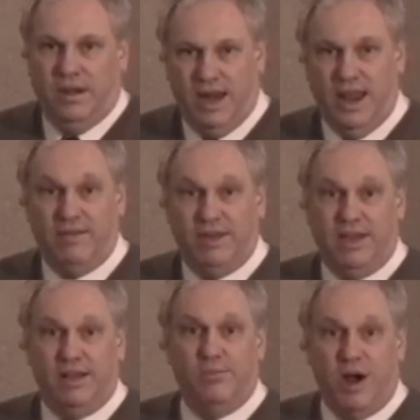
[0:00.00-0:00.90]
And I have a
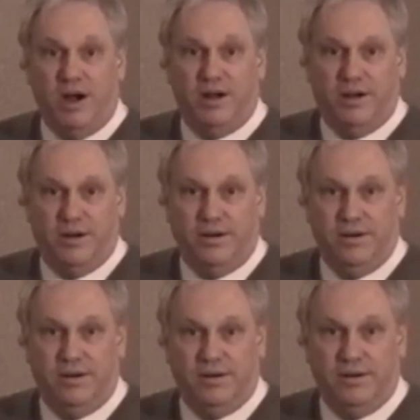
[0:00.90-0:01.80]
telemarketer
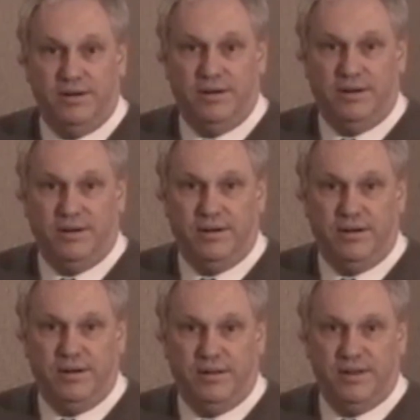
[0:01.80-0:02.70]

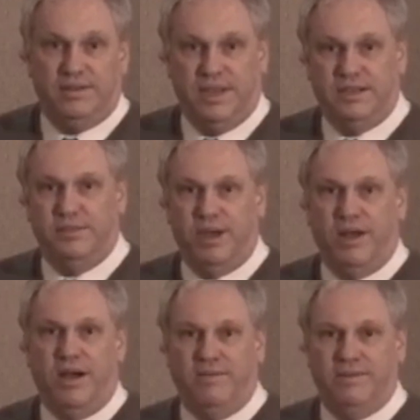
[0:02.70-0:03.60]
that sits at
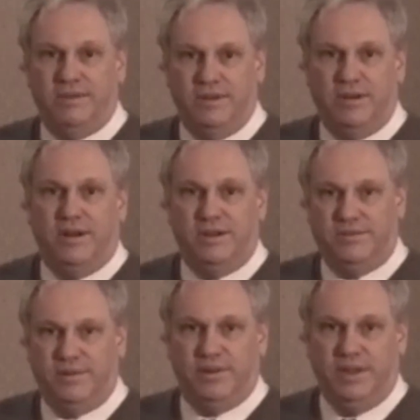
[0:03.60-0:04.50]
my office and
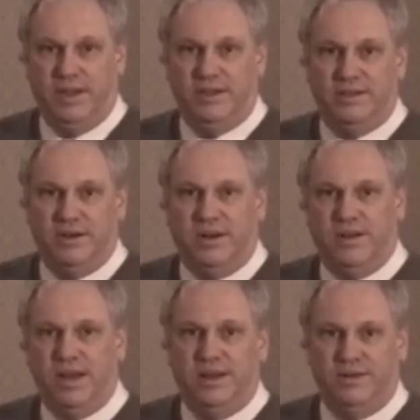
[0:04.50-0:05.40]
calls for leads, and
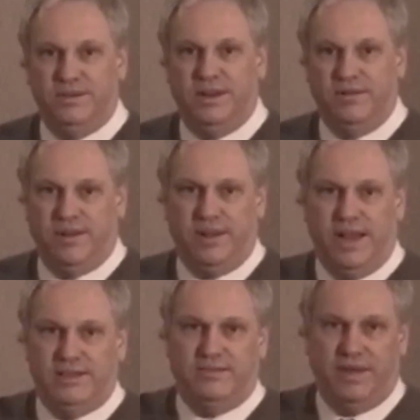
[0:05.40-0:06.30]
all I do is give her the
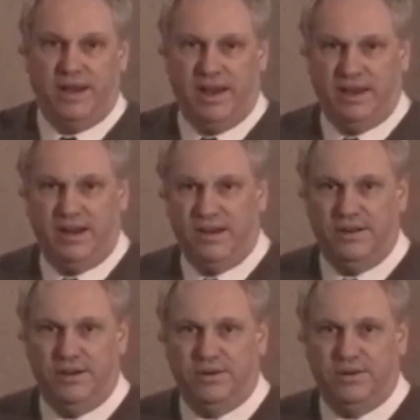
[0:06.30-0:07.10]
classified ad out of the